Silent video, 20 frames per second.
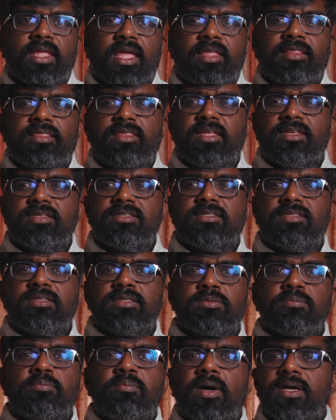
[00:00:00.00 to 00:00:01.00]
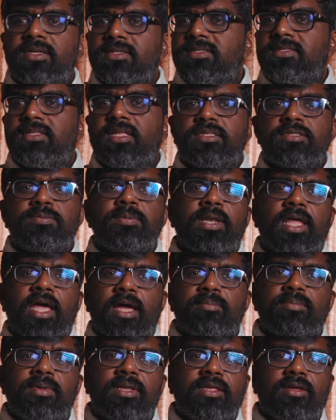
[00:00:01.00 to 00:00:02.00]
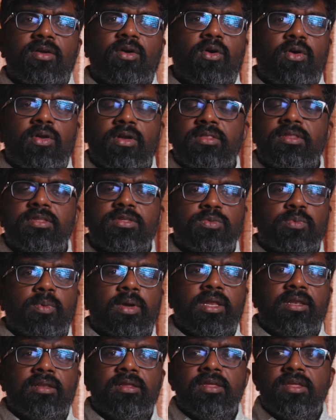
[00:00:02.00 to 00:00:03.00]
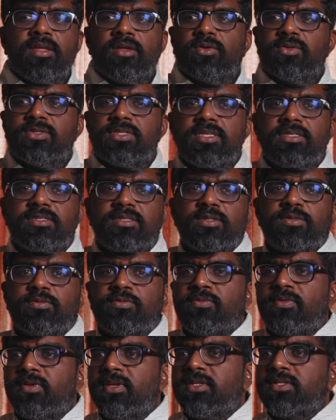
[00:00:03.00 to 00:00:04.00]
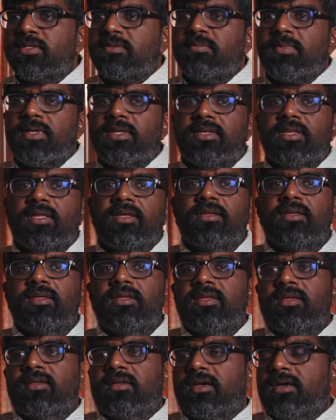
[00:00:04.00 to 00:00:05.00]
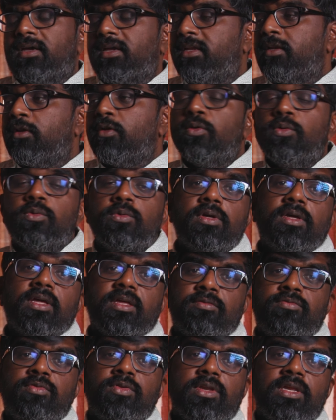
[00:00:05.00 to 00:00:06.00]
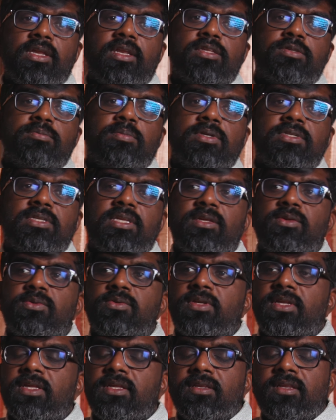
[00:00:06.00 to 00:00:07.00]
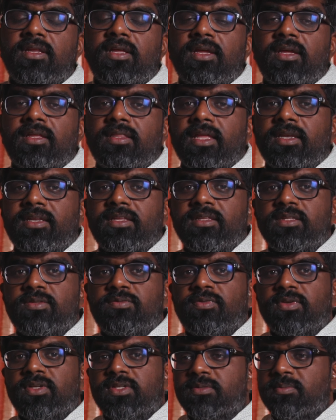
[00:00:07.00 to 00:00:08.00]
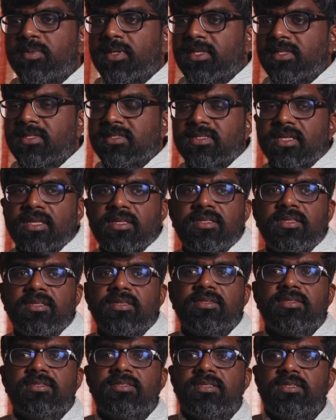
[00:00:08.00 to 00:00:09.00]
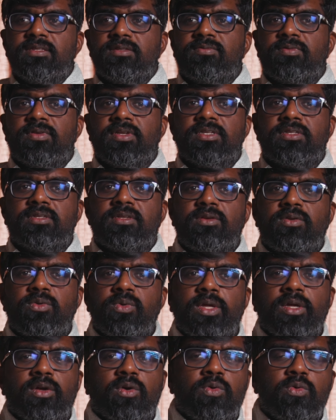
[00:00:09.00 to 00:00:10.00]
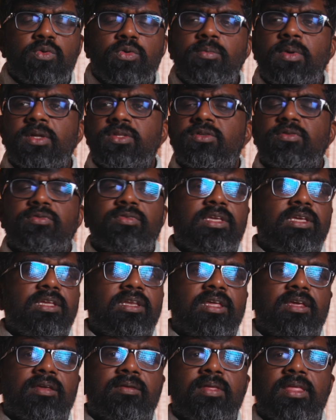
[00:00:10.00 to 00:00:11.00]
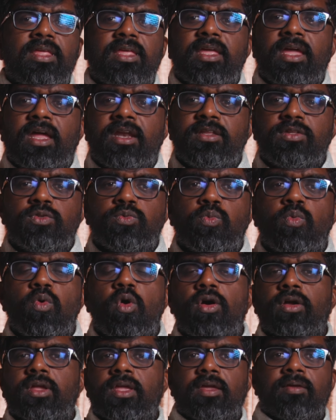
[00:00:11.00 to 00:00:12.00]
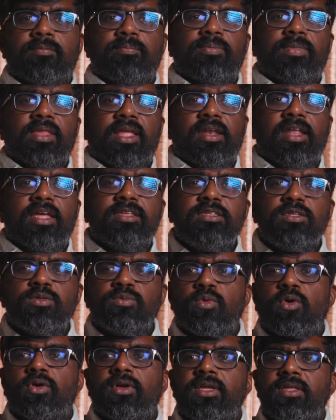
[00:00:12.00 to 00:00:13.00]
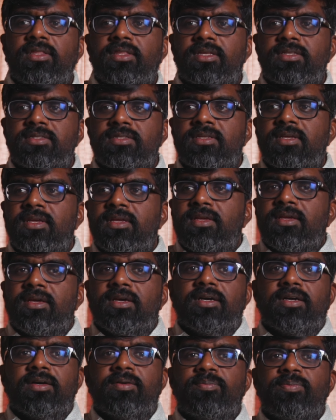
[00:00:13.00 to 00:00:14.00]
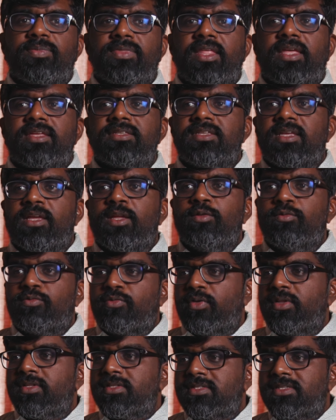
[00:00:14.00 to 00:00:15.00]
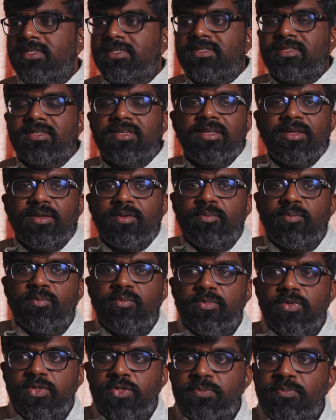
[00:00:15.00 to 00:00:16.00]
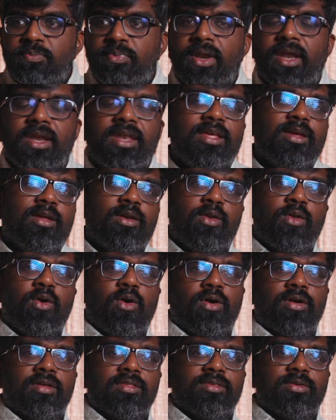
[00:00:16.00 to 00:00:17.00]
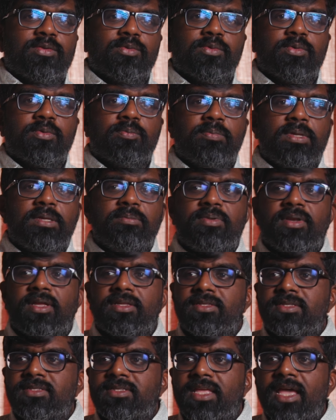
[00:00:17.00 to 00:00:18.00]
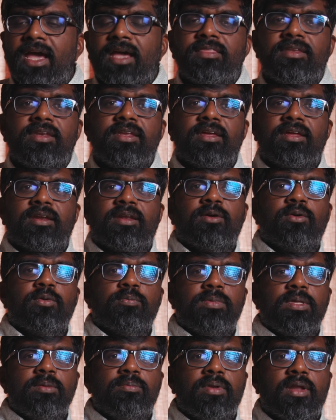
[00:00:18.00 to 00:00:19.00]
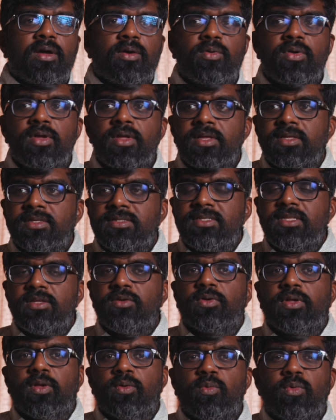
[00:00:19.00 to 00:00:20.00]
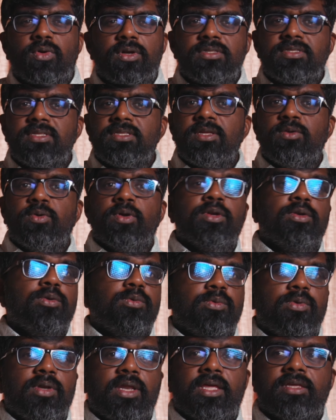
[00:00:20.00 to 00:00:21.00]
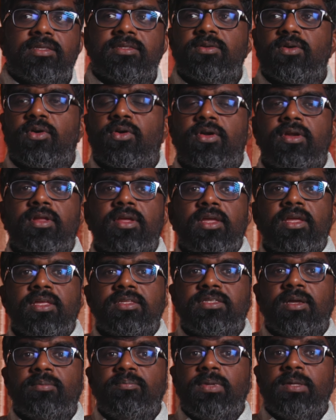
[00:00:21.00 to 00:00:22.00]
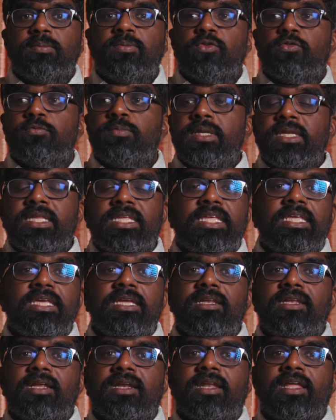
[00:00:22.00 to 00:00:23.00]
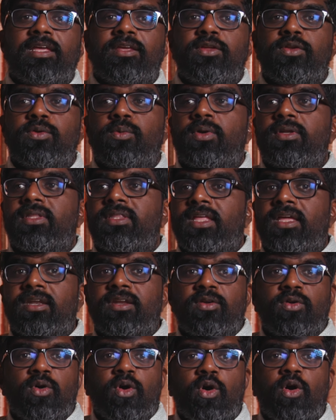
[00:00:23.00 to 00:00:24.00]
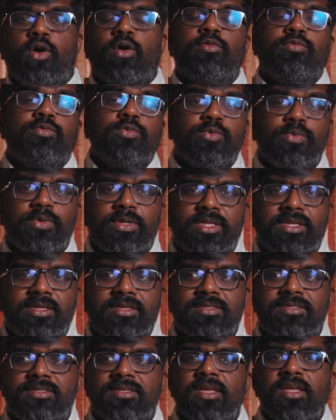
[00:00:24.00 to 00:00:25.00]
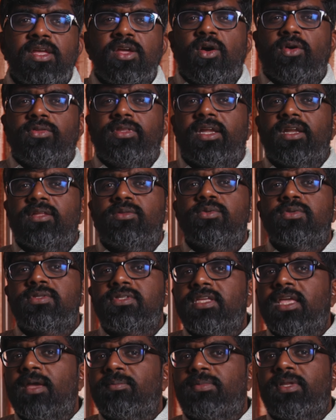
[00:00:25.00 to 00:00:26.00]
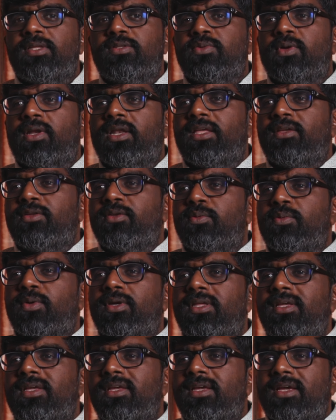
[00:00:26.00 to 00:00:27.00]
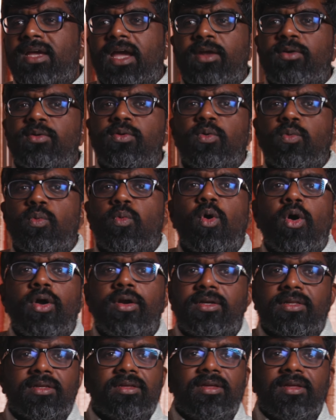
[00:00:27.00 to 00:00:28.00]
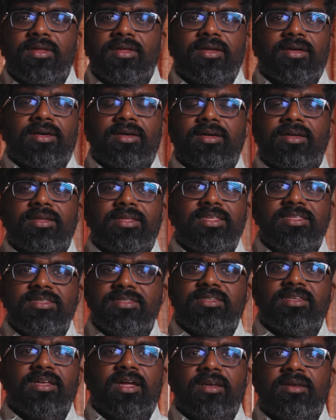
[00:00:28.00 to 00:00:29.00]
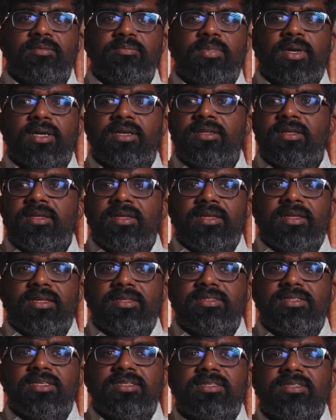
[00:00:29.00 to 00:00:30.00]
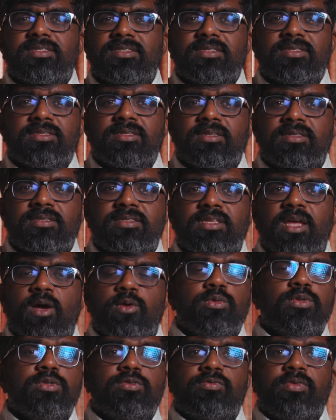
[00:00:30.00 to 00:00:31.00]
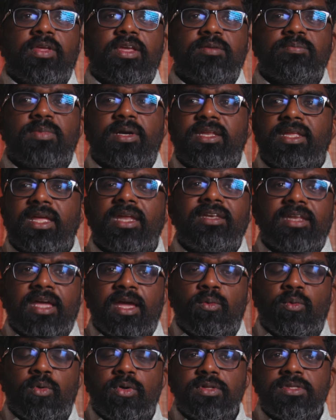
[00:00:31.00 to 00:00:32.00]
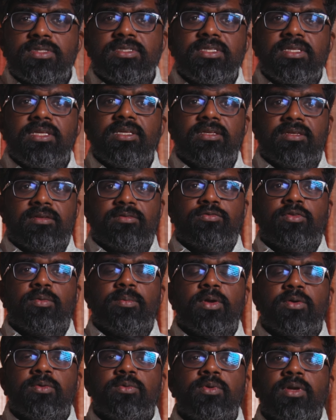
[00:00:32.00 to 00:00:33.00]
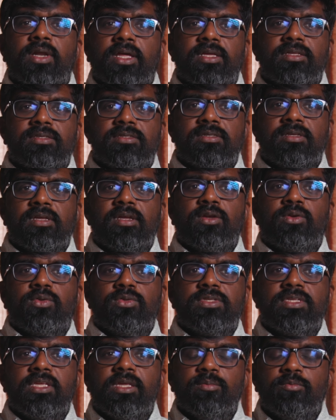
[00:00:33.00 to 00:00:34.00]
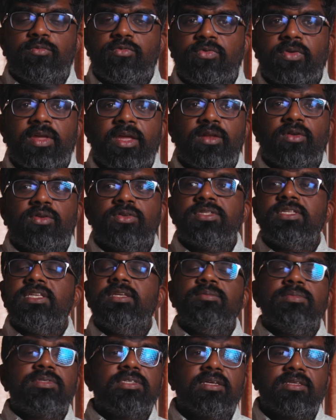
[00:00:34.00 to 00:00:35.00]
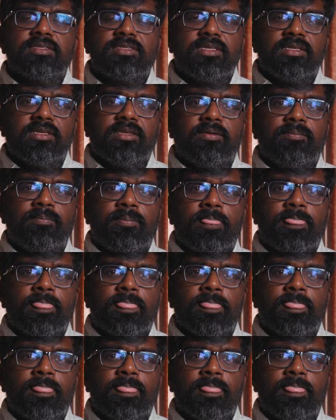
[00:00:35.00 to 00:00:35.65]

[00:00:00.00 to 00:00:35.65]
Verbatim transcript: And there's this buzz that's been happening all this while because he's just finished meeting uh, in Luke. If you read, especially you read that he's finished meeting Zacchaeus. He's finished doing a whole bunch of healing and he's walking. And as he's walking, there's, um, there's influence just spreading along the road. People are just gathering around. People are seeing, okay, what is he going to do next? Or some people who've been healed are like, you know what, they're in awe of who he is. Or there are those skeptics who are like, you know what, I don't know what uh, he's done, but it just sounds fake. But yet I want to see it for my own eyes to see him fail or see him succeed.